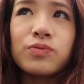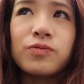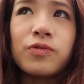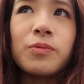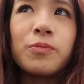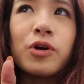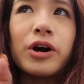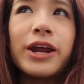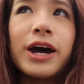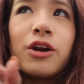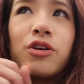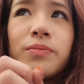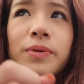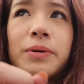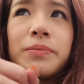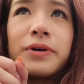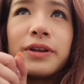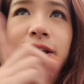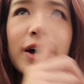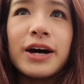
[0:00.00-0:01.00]
from what I
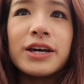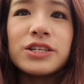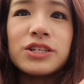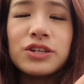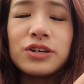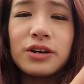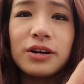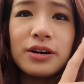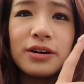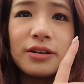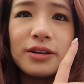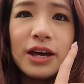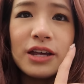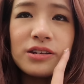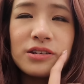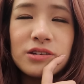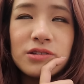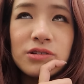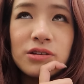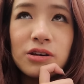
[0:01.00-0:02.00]
remember last year,
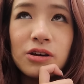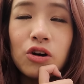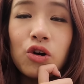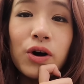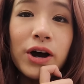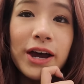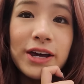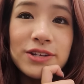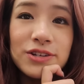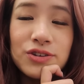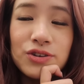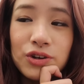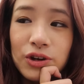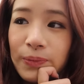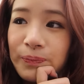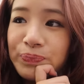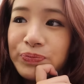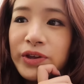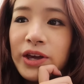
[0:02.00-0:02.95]
that's all I had to do.